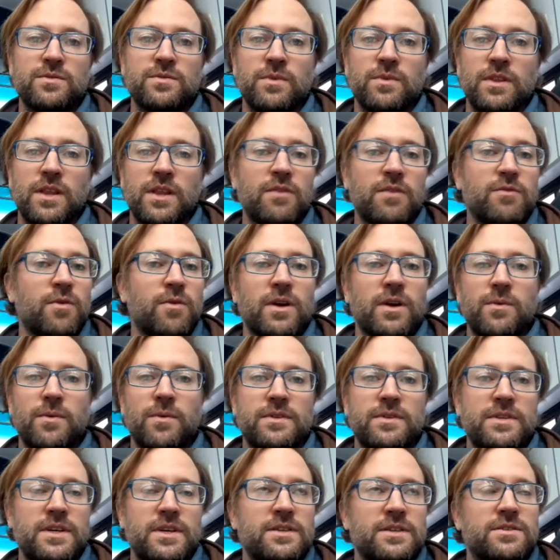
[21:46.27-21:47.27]
We love working
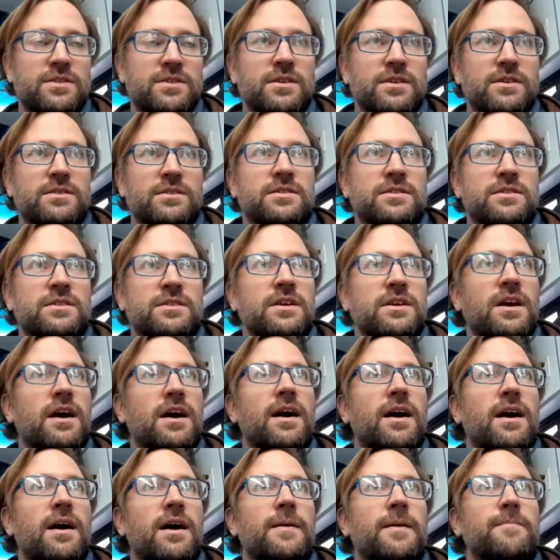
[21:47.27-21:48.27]
with teachers
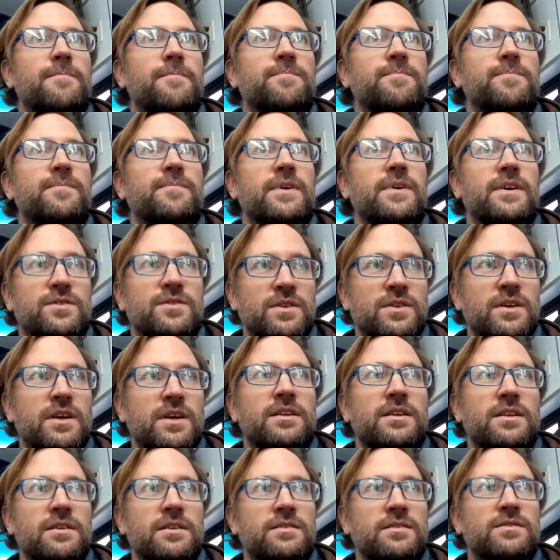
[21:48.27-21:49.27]

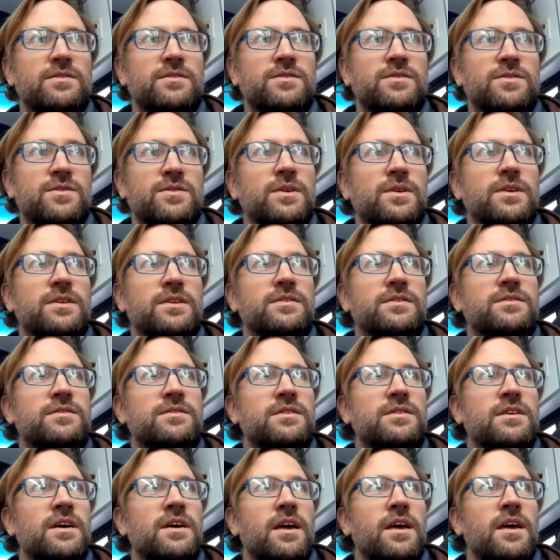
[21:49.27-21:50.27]
and students,
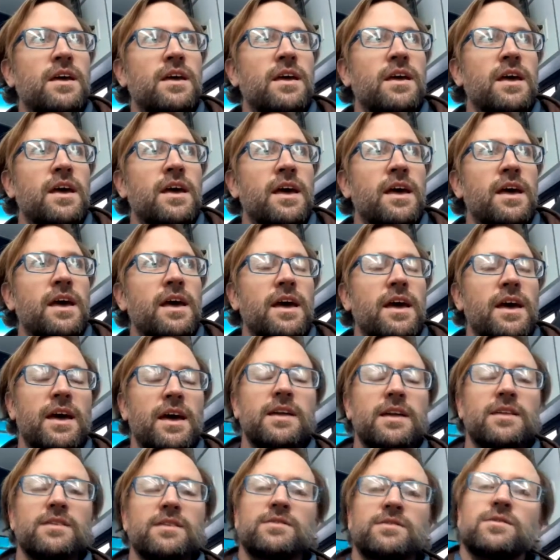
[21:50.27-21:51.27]

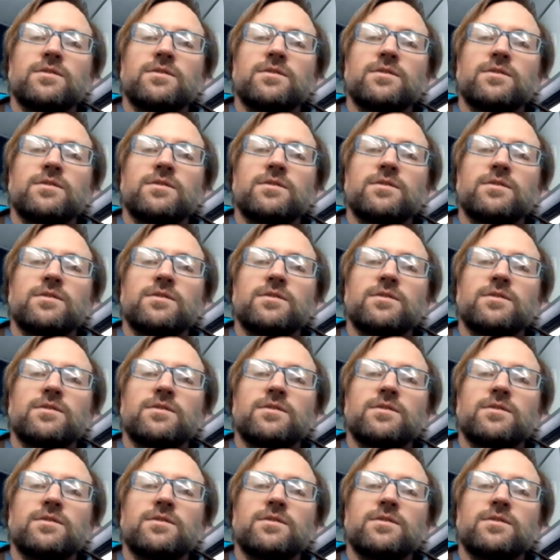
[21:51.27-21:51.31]
and